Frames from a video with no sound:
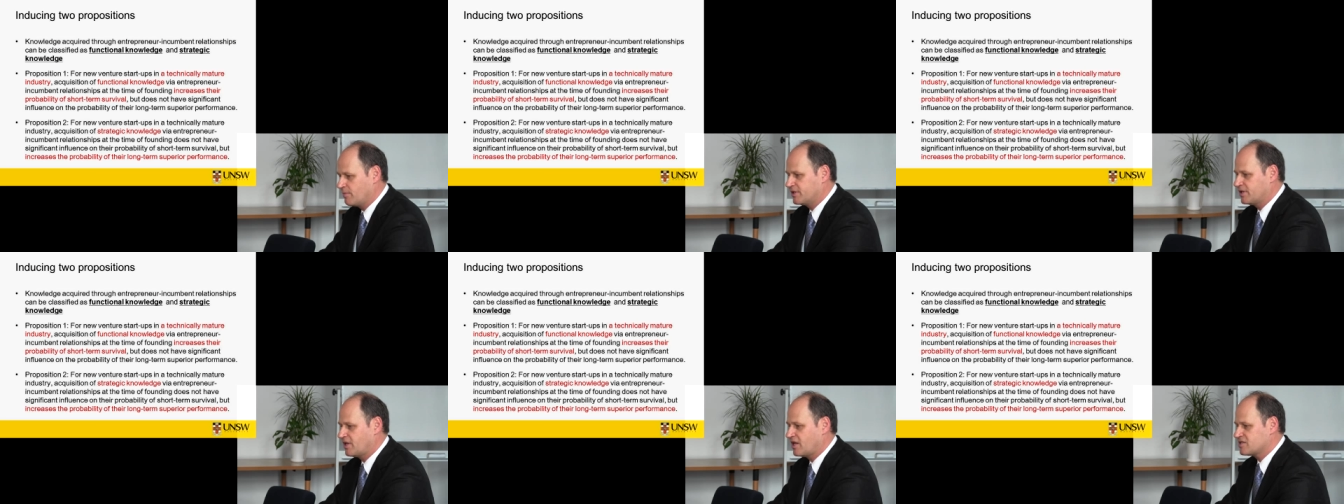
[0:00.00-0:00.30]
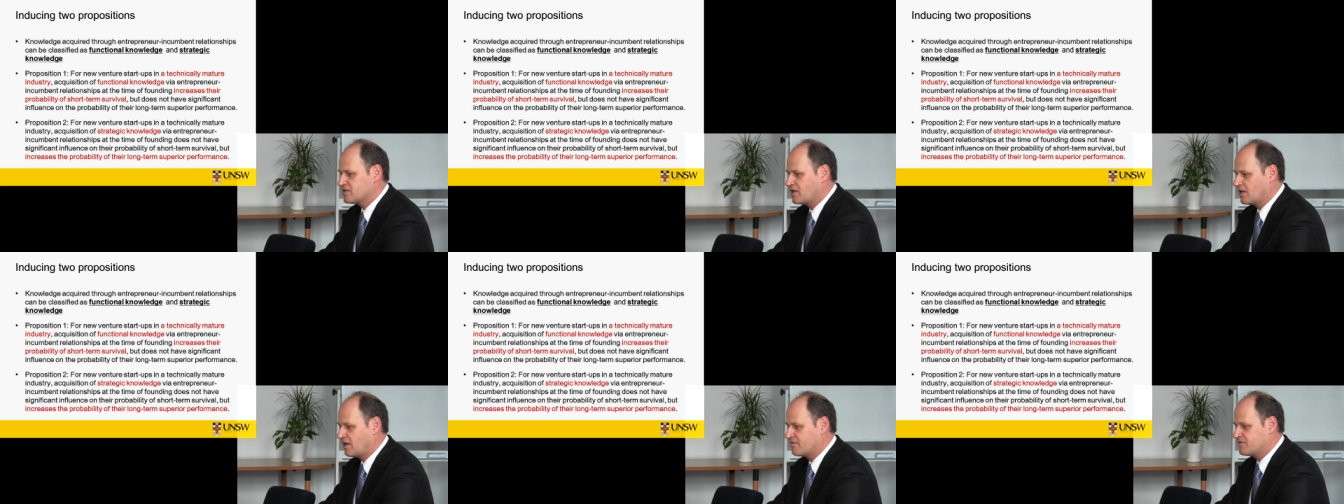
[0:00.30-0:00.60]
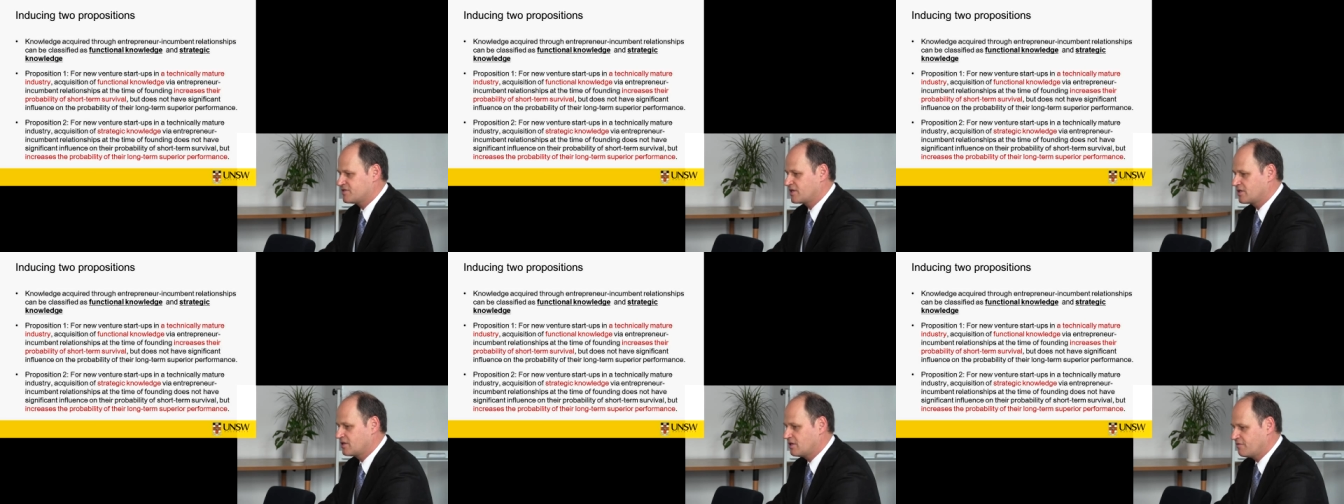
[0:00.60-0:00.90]
but does not
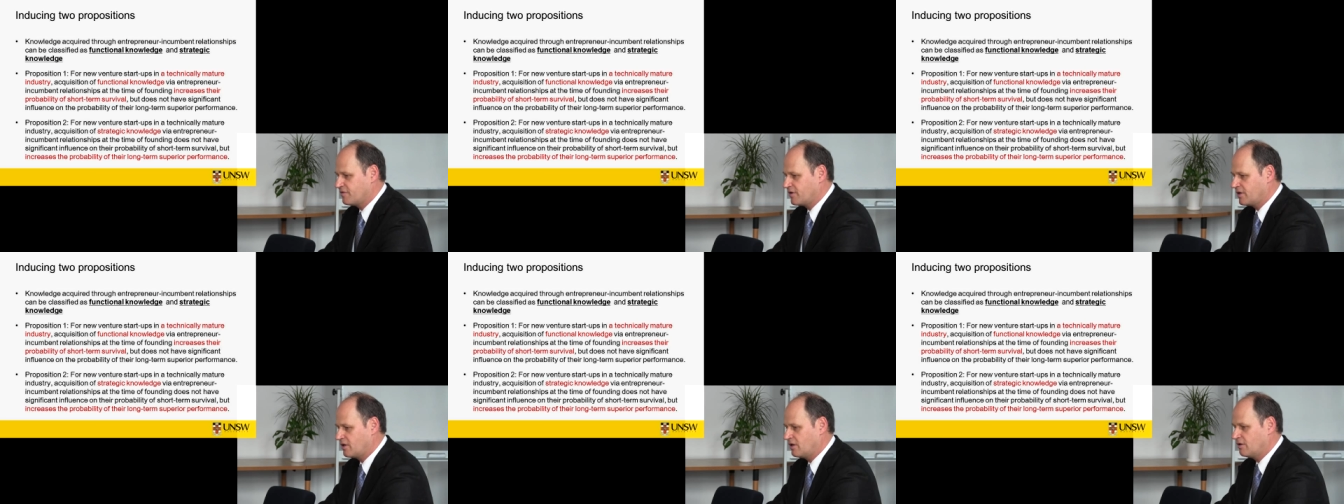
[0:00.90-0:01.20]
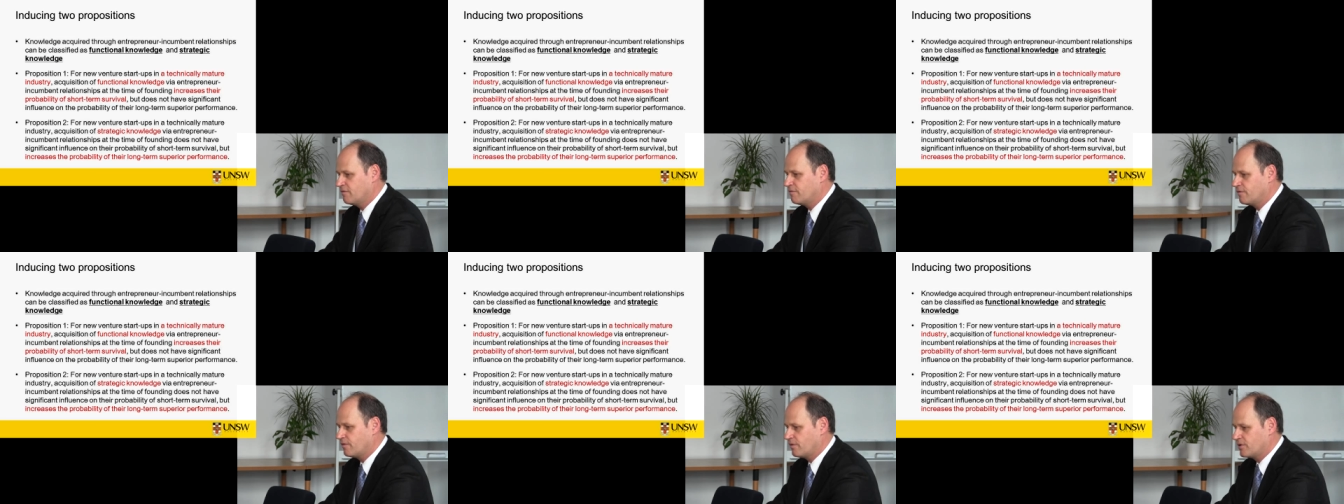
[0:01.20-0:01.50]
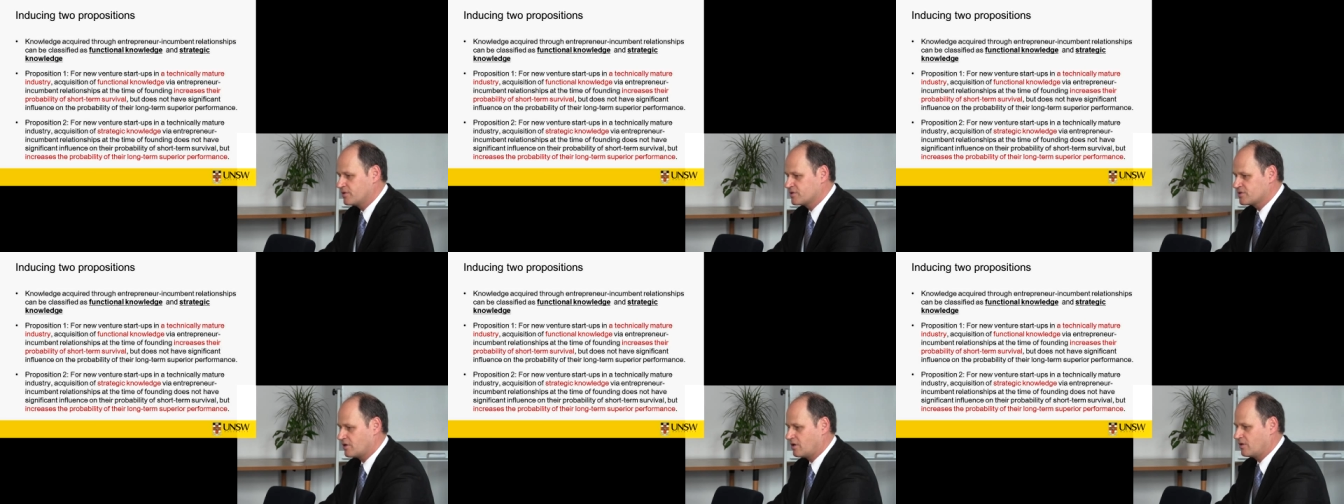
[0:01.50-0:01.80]
have significant
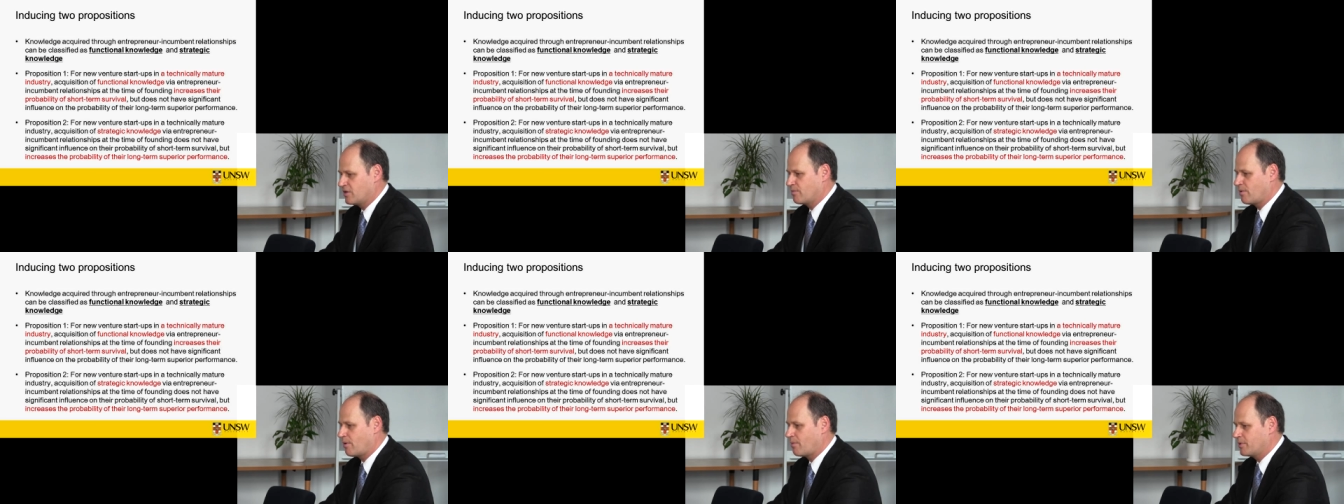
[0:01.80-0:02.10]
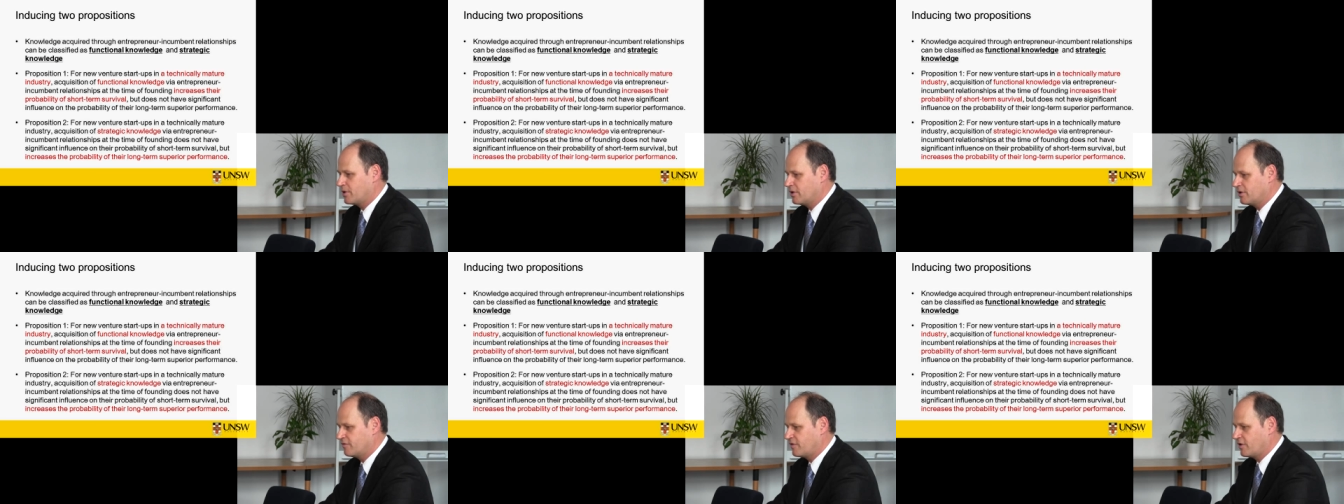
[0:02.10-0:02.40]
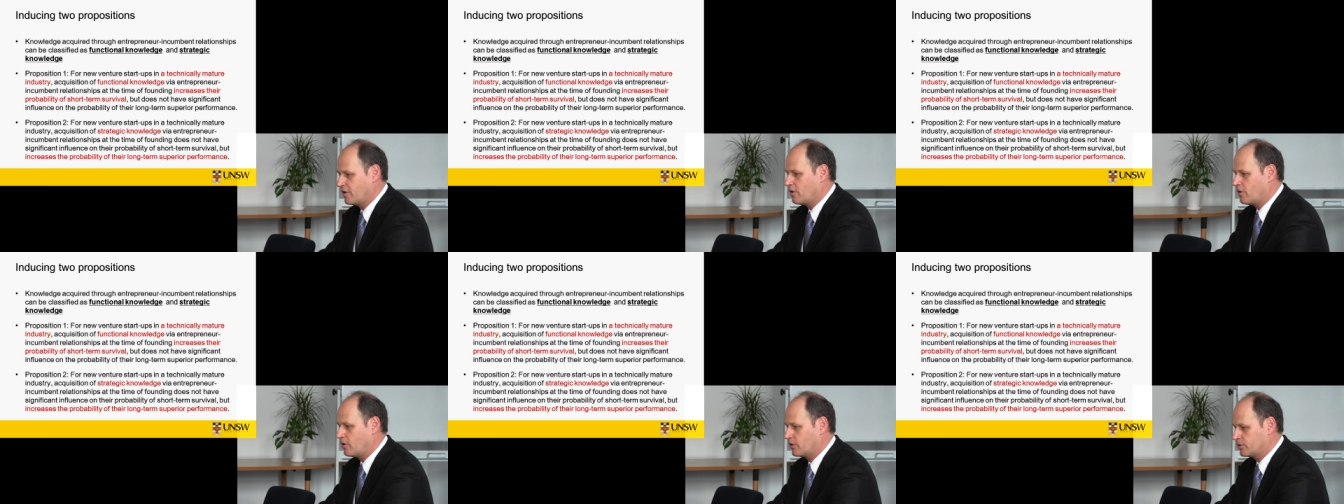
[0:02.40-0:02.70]
influence on the probability
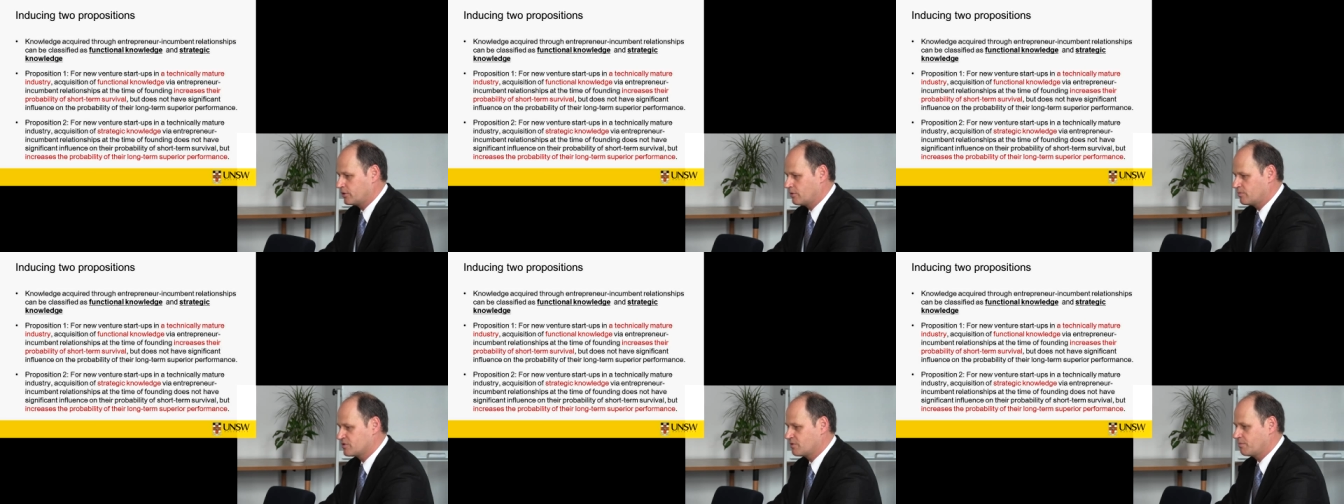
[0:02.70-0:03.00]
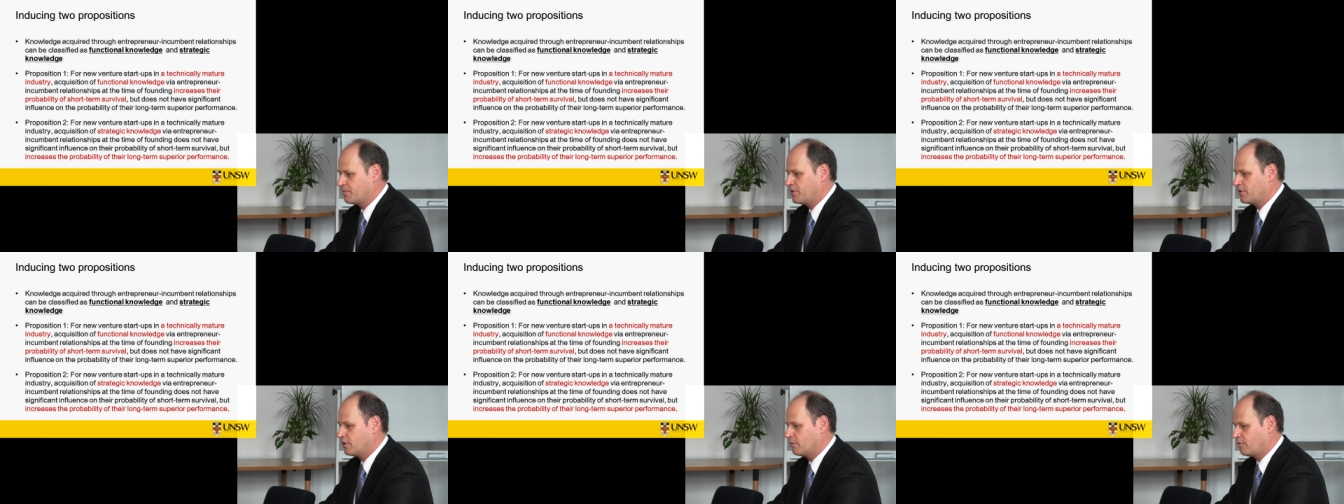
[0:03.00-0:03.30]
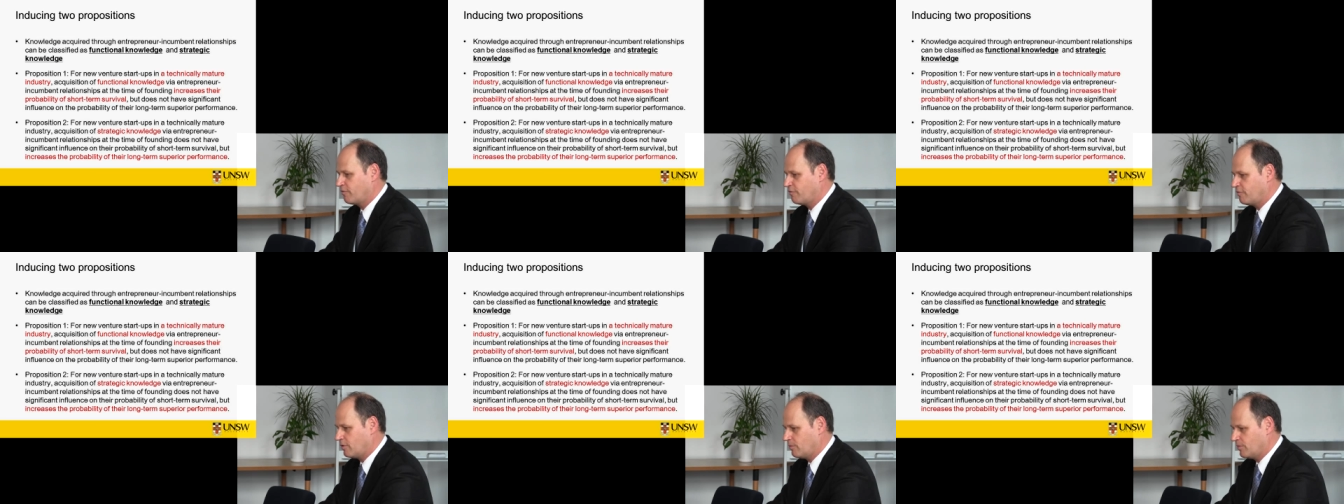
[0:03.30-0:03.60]
of their long-term
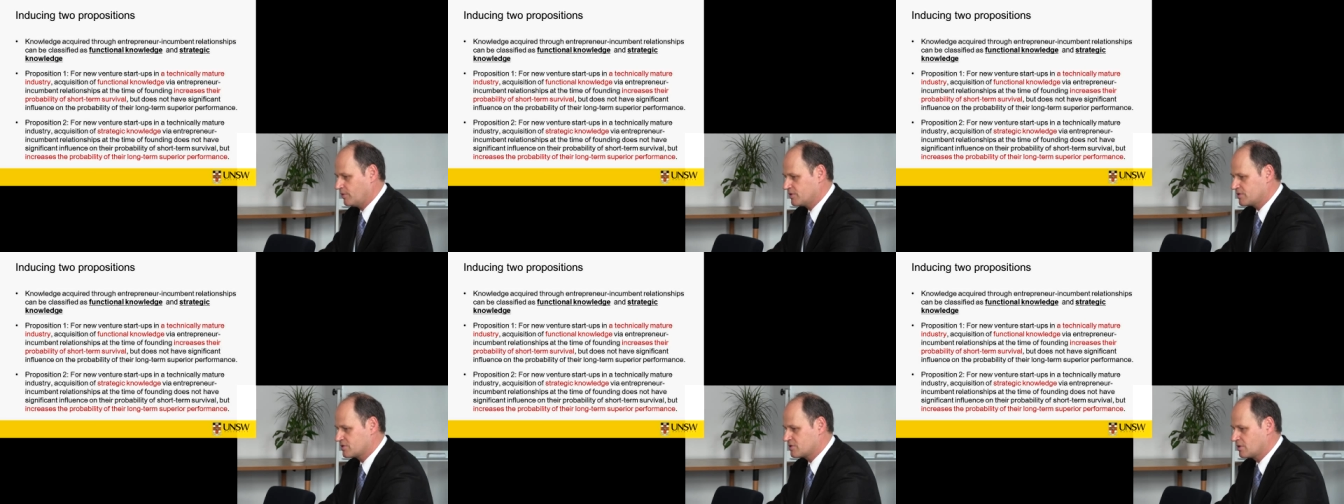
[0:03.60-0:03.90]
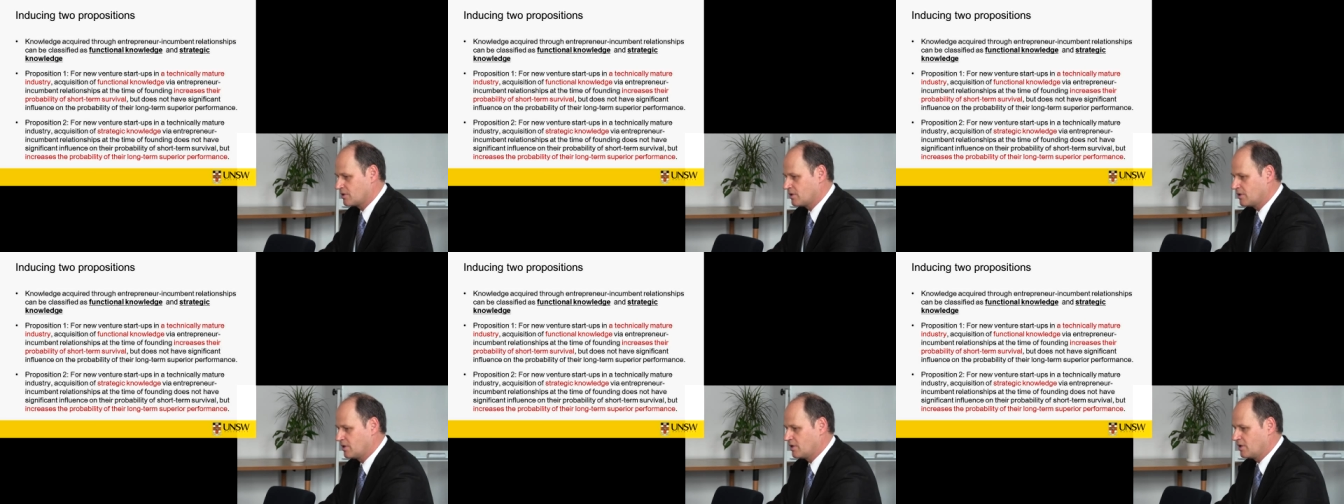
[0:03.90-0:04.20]
superior performance.